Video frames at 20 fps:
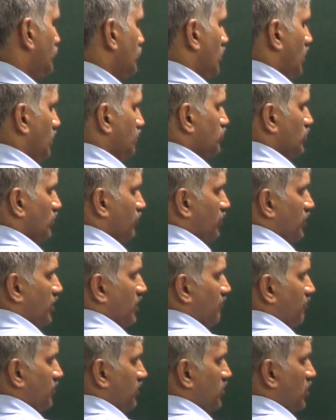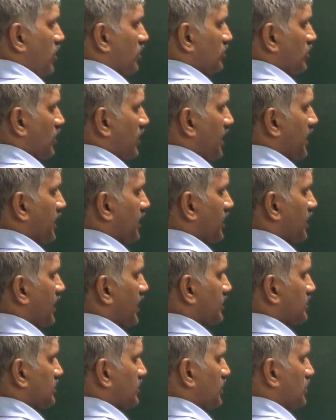Observe here, we got the radical
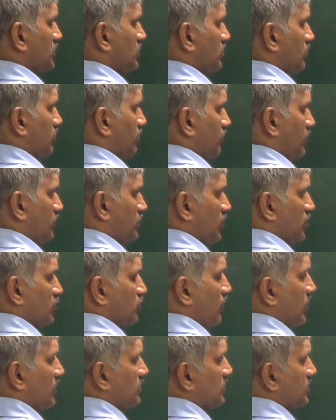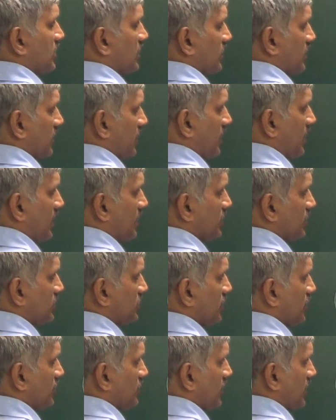axis. This is one circle and
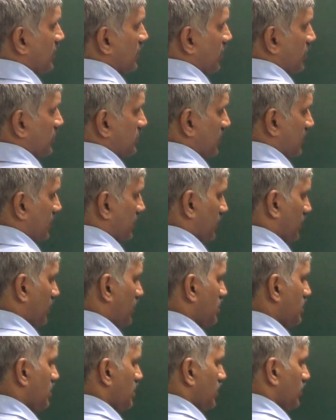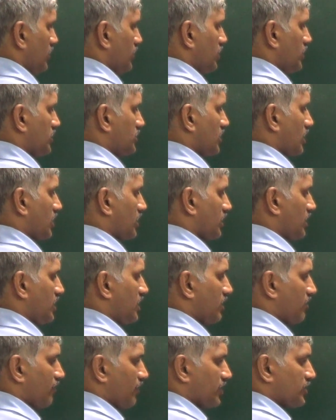this is another circle. This circle
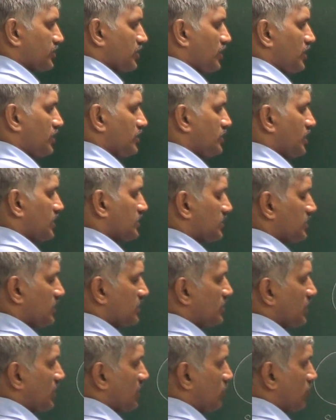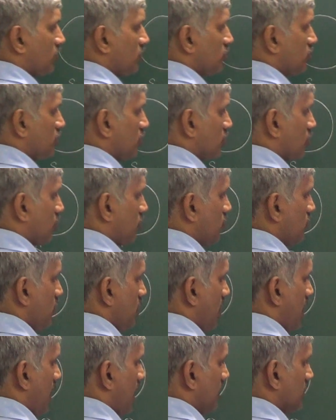equation is s is equal to 0
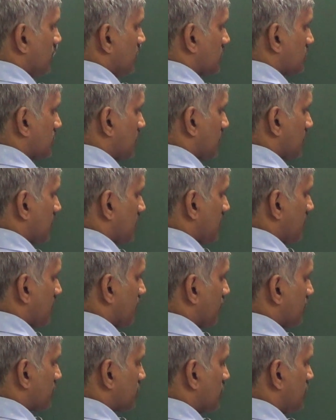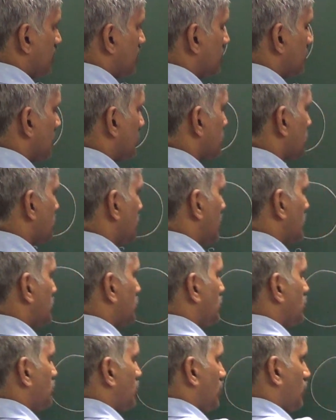and this circle equation is s dash
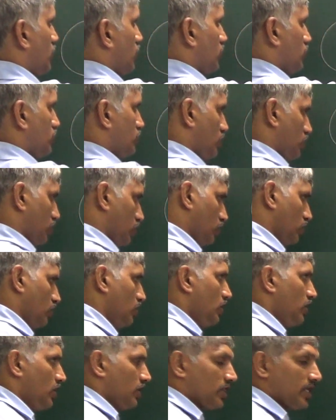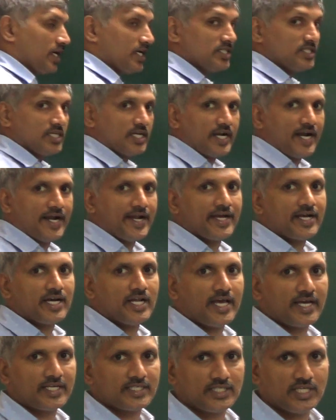is equal to 0. That is the radical
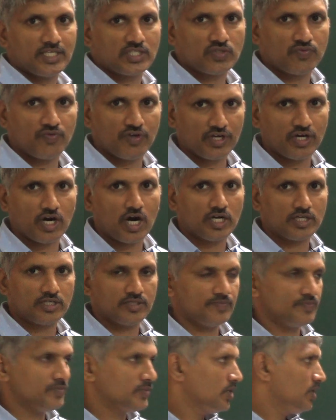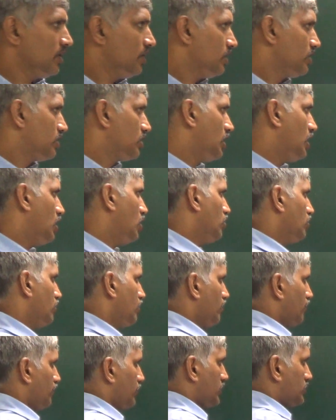axis we got.
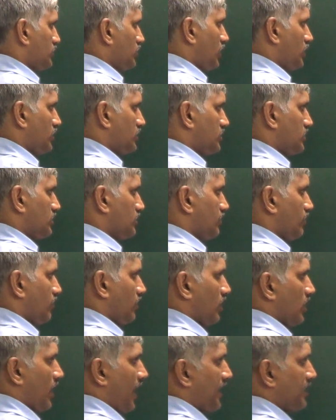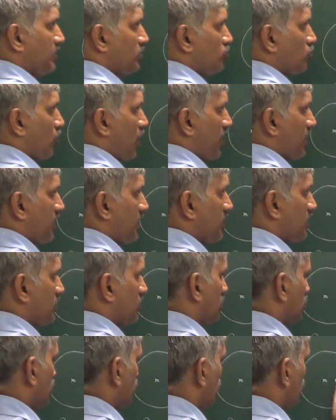Now this is line joining
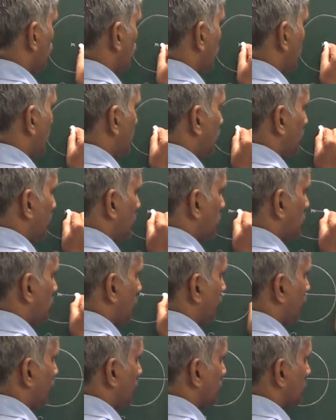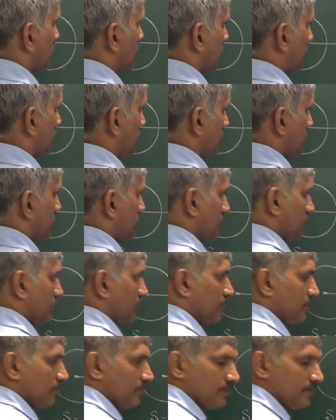the two centers of the circles.